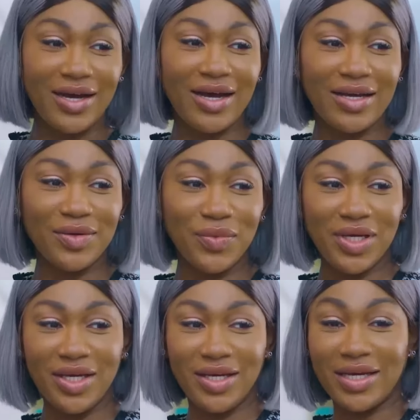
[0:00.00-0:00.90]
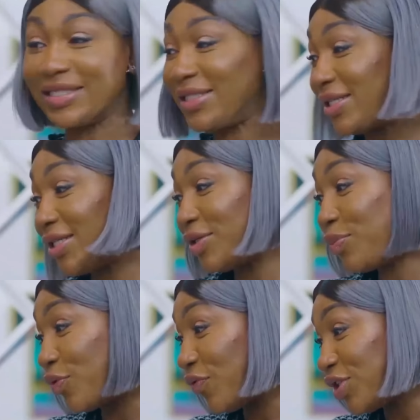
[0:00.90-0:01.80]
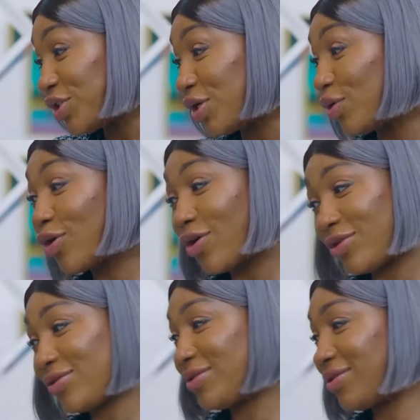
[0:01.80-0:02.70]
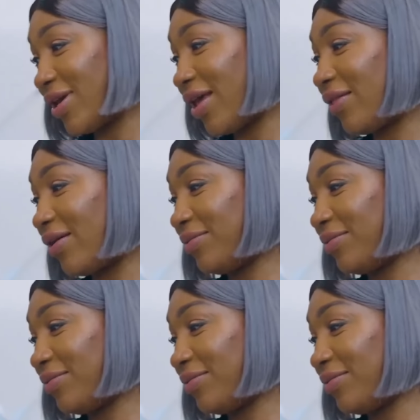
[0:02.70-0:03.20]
I, we attended a professional course together.